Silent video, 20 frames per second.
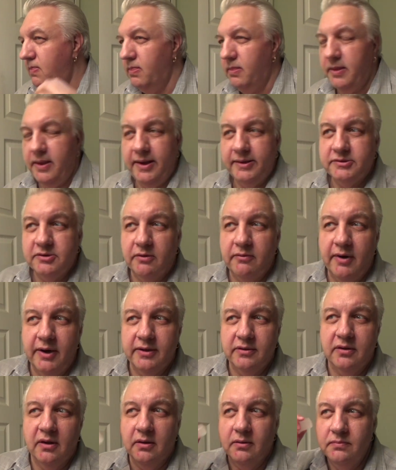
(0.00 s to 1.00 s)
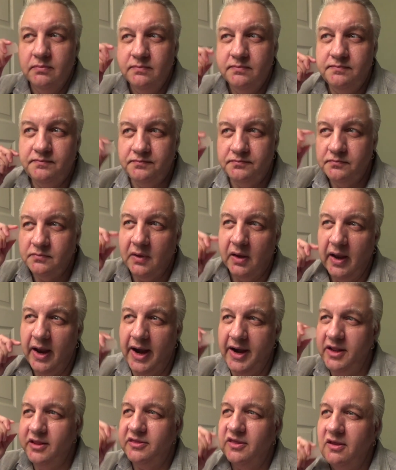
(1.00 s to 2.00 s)
That's alright though.
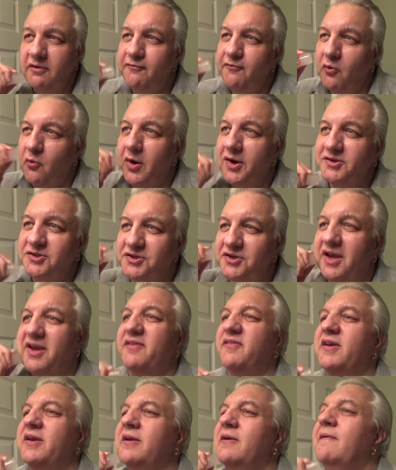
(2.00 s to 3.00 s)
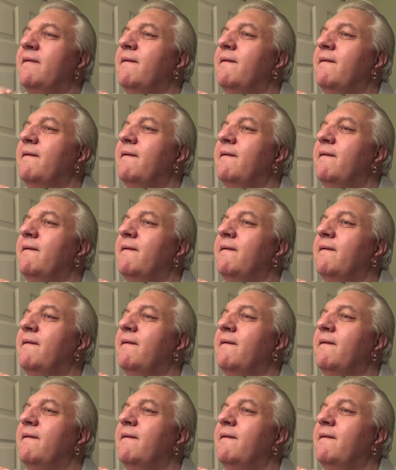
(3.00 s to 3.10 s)
Anything for wet shaving.